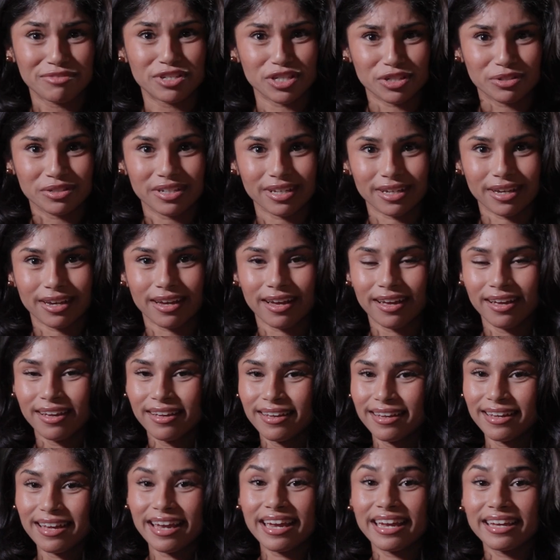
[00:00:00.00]
joking.
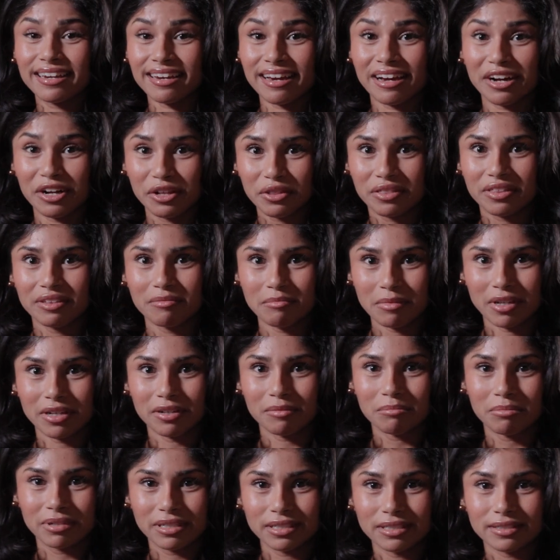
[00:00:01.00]
Eat a healthy
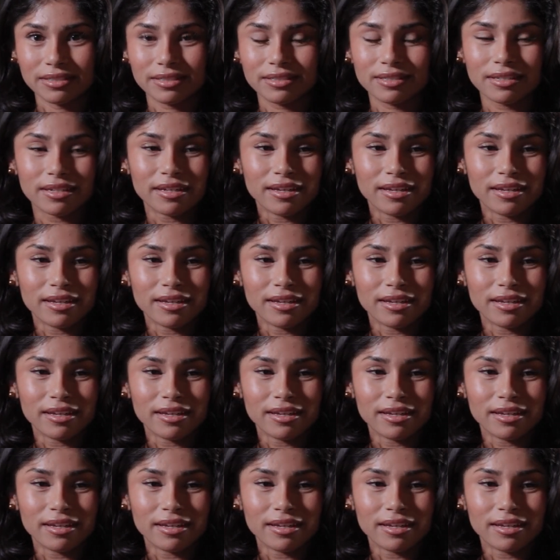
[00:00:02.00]
meal, please.